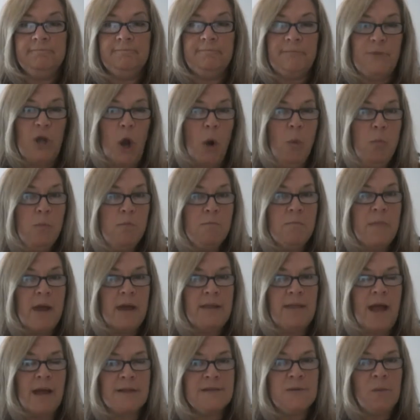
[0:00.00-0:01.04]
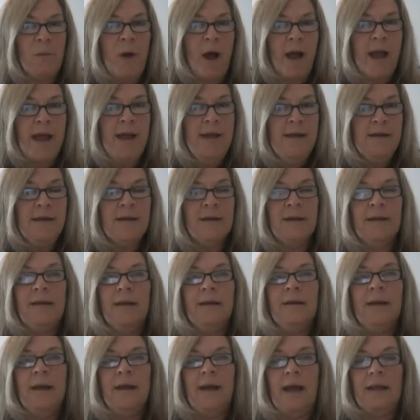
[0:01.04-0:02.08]
Nope. And that's why
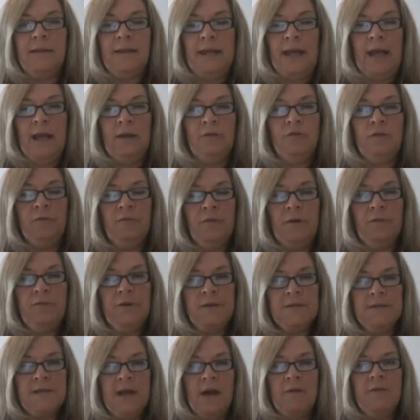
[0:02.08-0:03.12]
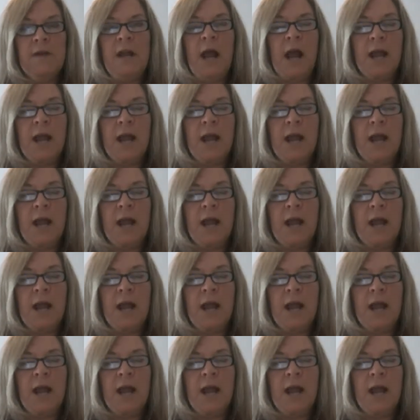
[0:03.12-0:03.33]
at the age of 57,